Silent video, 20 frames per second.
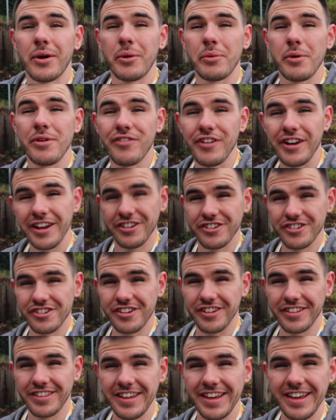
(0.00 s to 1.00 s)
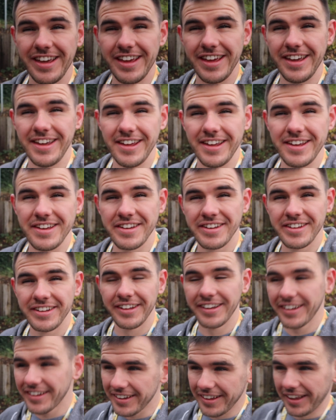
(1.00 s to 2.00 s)
We finished the
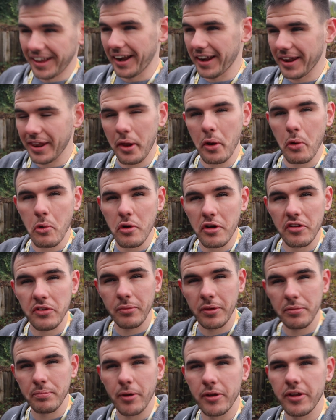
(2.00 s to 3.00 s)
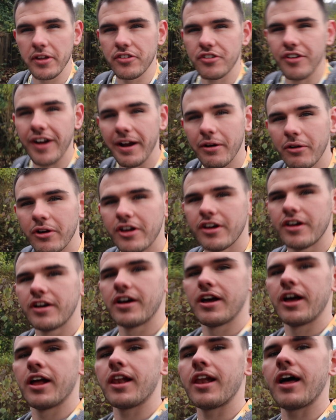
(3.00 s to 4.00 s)
little Christmas pudding trail.
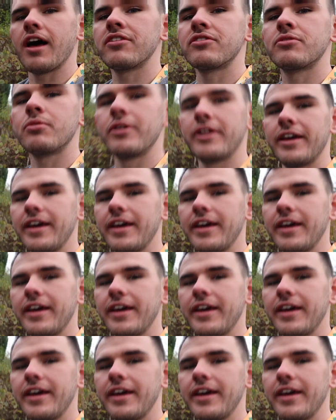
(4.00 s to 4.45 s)
Last one